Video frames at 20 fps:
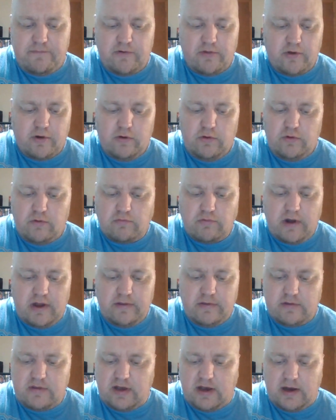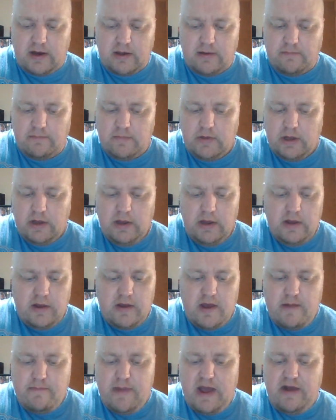for the whole runtime.
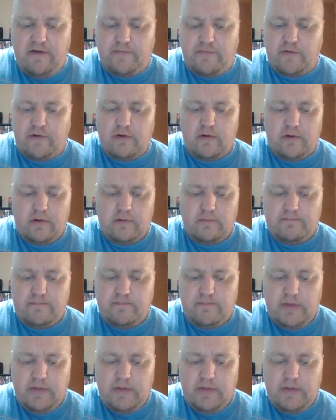It made for